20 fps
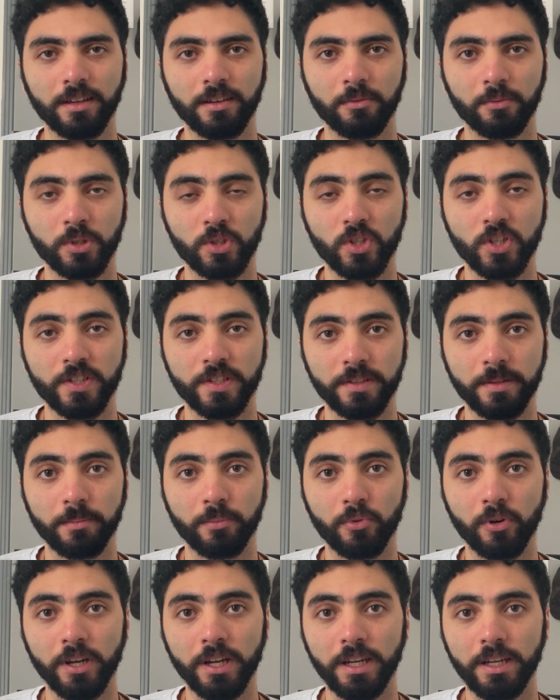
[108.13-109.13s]
which is the
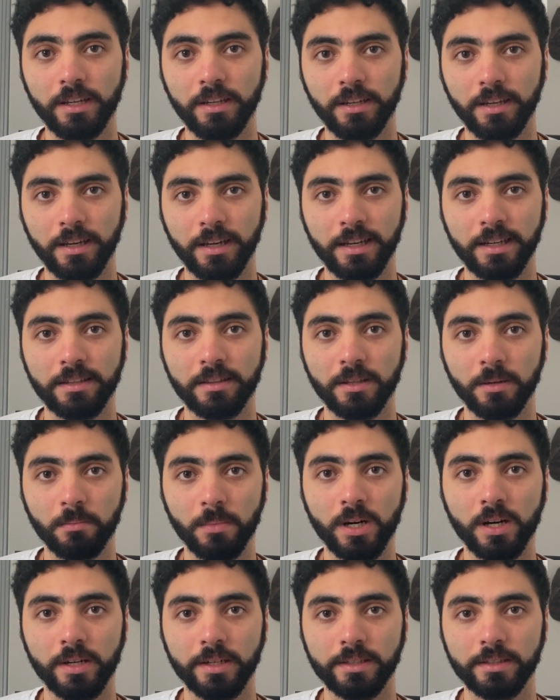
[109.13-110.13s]
brain and the
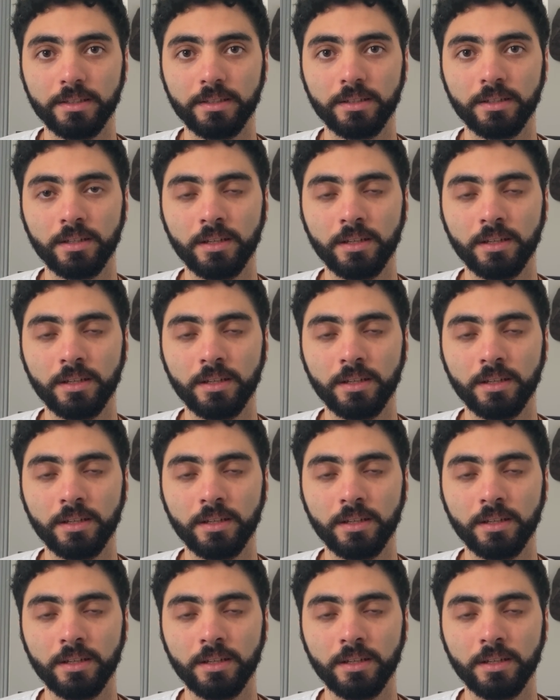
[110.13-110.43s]
mind.